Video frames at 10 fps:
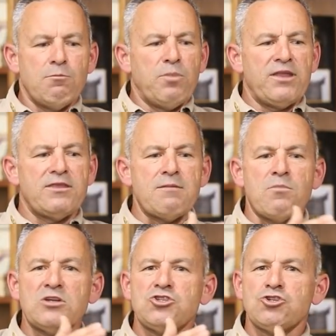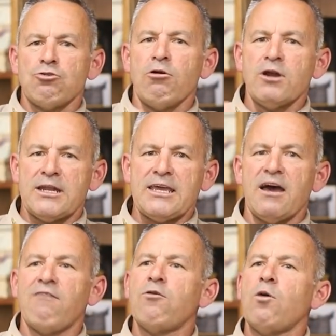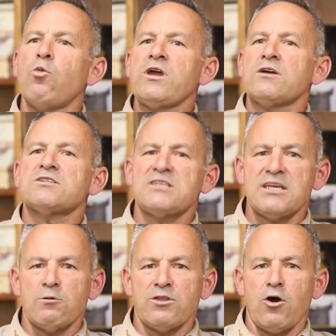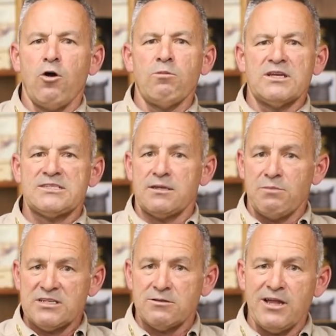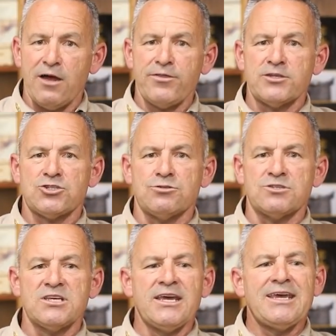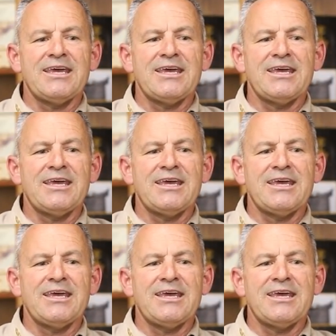But the majority of what we are seeing with homeless and mental health issues